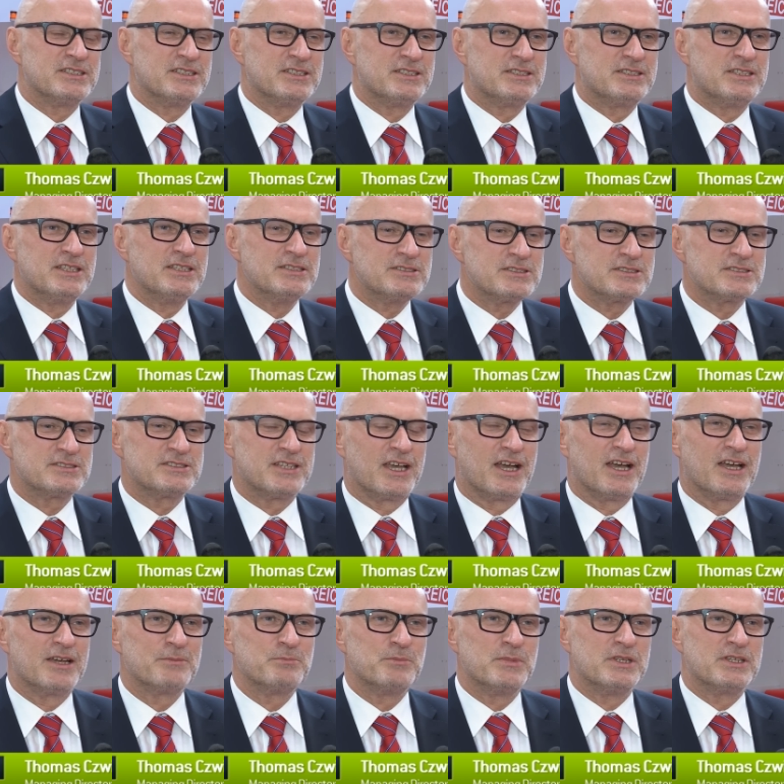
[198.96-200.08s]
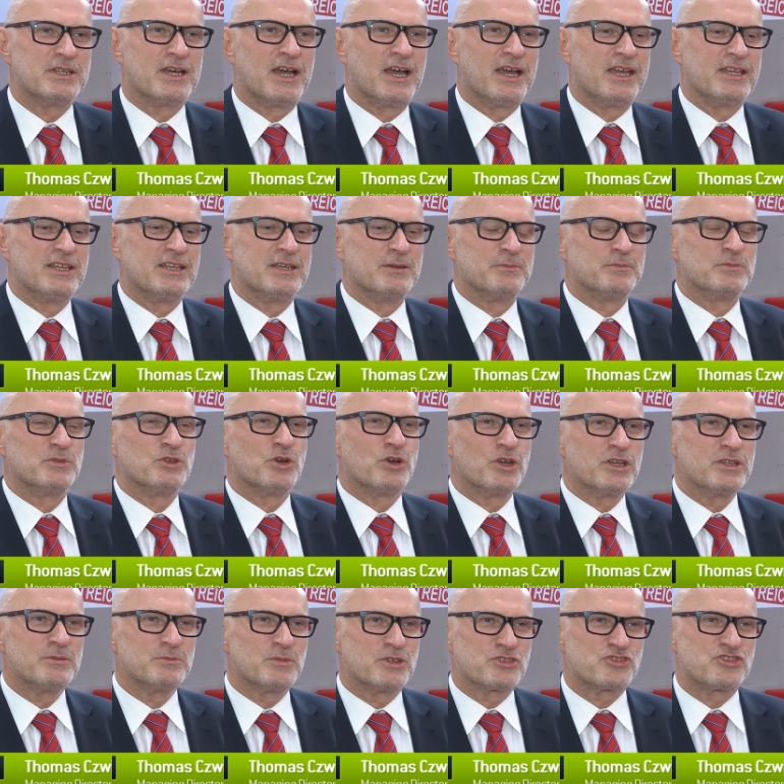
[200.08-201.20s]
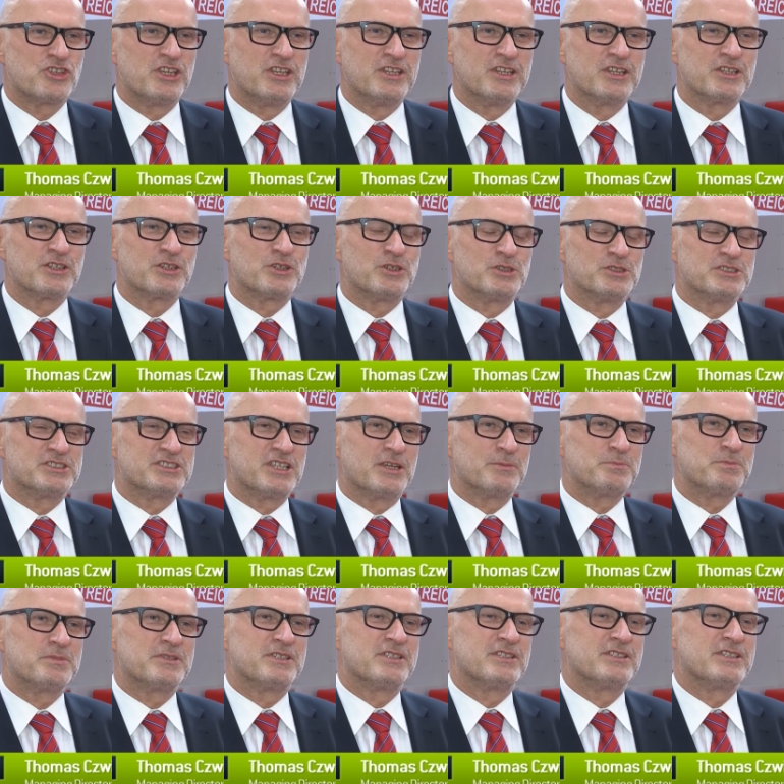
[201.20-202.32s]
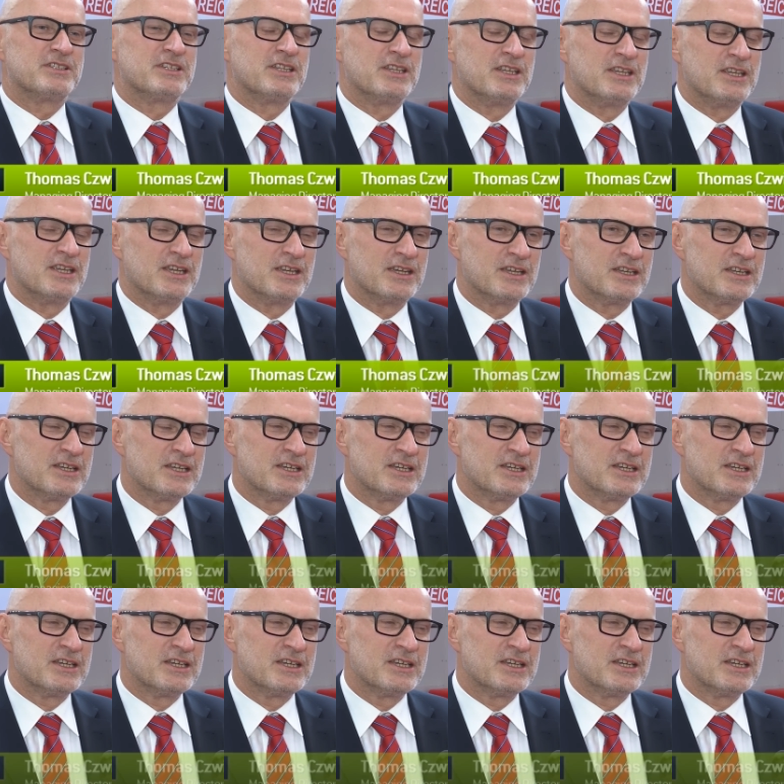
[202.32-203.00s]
Haarmüll are here this year with a new machine concept, the Vision RC.